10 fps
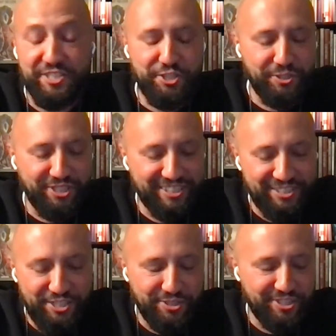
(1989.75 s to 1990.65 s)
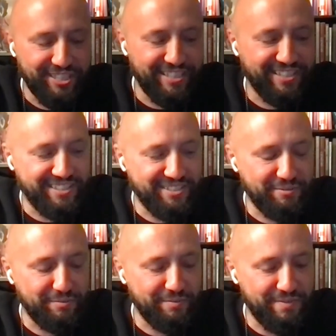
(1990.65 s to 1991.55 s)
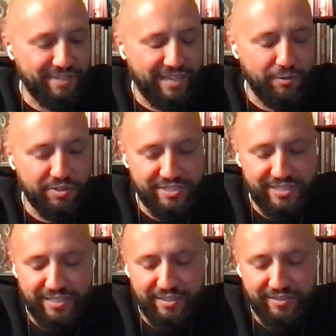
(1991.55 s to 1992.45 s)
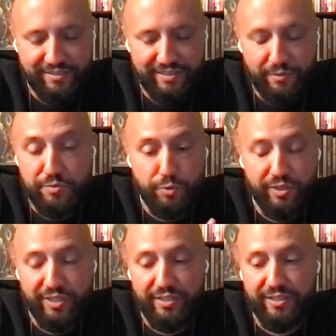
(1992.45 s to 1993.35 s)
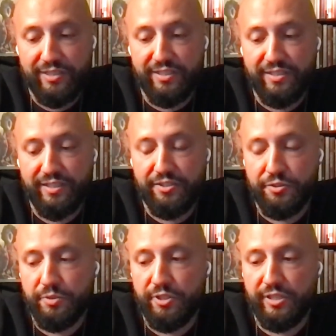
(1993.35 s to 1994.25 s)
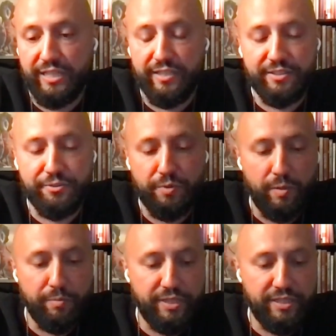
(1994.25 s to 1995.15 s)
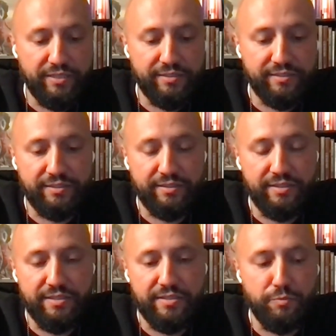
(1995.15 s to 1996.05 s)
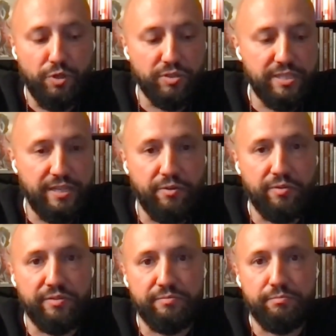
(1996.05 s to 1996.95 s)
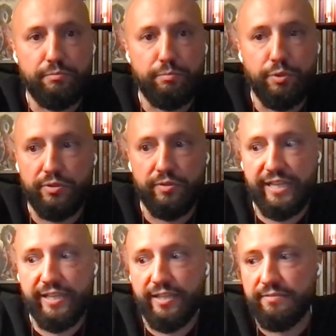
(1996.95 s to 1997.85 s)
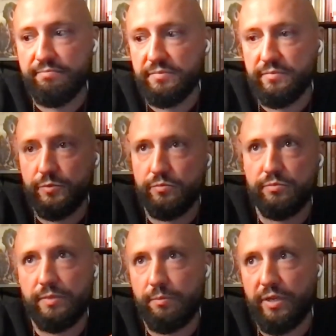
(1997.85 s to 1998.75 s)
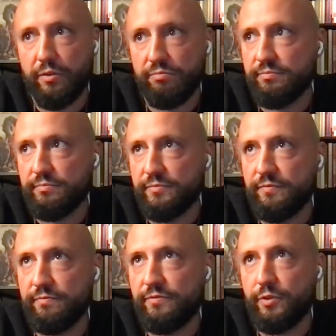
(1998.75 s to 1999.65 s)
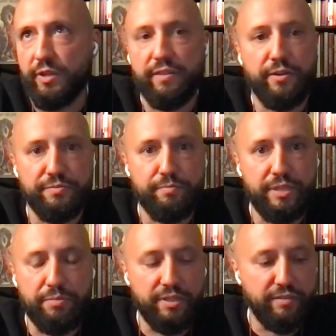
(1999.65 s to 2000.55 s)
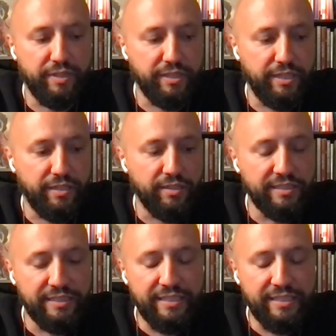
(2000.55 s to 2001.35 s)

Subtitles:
Yeah, sure. I was born in Nuremberg and grew up in a small town bordering it, about 40,000 people living there.